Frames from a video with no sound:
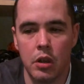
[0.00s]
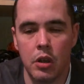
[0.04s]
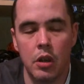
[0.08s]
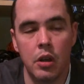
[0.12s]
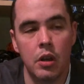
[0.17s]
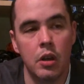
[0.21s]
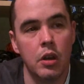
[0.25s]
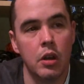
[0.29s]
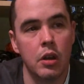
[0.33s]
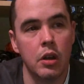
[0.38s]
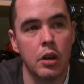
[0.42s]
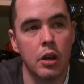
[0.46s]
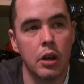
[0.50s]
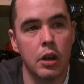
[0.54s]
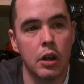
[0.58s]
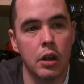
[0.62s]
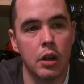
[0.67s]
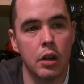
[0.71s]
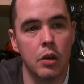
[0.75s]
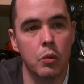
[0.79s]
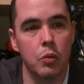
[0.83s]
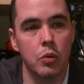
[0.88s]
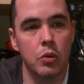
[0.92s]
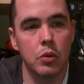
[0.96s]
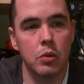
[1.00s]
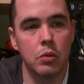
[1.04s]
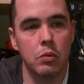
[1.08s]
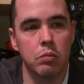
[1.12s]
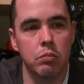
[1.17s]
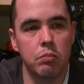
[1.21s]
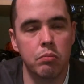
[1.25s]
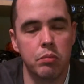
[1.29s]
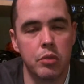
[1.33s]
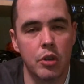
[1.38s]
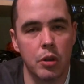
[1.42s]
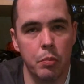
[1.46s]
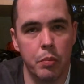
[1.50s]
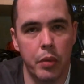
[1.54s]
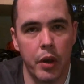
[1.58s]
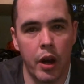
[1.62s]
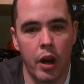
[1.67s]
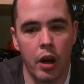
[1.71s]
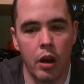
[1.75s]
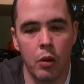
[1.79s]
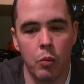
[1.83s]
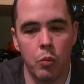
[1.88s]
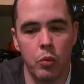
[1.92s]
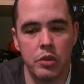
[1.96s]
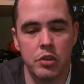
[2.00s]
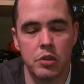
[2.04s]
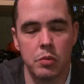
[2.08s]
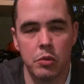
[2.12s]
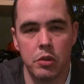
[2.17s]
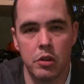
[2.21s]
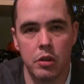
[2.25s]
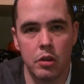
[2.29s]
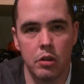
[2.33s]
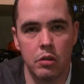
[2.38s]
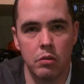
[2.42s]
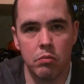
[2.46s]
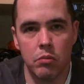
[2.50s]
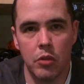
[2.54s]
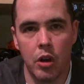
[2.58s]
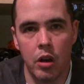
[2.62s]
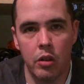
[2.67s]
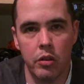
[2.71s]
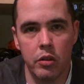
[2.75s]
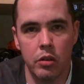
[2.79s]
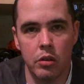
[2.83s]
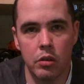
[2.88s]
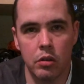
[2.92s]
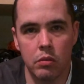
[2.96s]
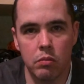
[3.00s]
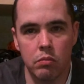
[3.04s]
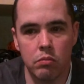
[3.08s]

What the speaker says: We'll compare them with some of the other